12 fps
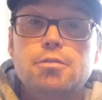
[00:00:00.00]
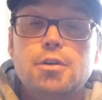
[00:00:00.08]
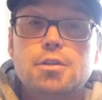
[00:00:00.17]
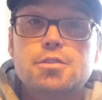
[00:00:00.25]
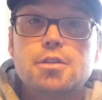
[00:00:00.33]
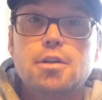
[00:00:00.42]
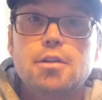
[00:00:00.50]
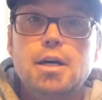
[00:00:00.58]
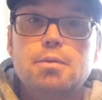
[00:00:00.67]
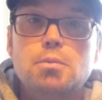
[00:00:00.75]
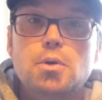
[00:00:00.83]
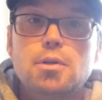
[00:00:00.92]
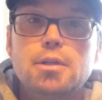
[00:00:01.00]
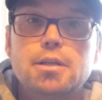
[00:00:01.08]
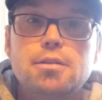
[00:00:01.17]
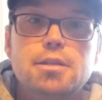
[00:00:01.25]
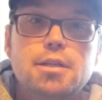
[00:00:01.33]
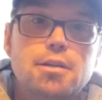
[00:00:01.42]
function a lot more
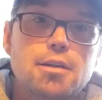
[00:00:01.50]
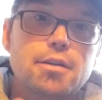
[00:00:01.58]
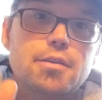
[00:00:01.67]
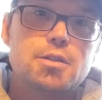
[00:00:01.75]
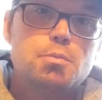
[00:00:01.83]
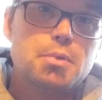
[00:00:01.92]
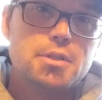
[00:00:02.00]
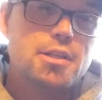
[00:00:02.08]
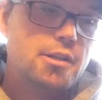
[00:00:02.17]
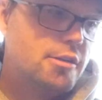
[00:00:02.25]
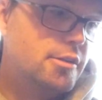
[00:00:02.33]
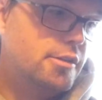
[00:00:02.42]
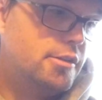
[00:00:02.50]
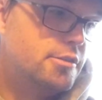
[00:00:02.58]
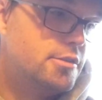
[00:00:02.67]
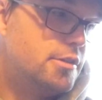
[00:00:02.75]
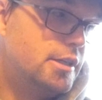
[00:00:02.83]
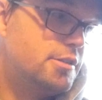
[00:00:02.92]
like lake on this particular
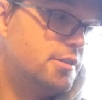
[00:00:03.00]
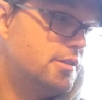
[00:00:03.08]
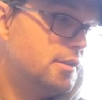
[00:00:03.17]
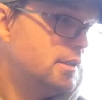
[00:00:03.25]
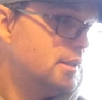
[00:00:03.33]
stretch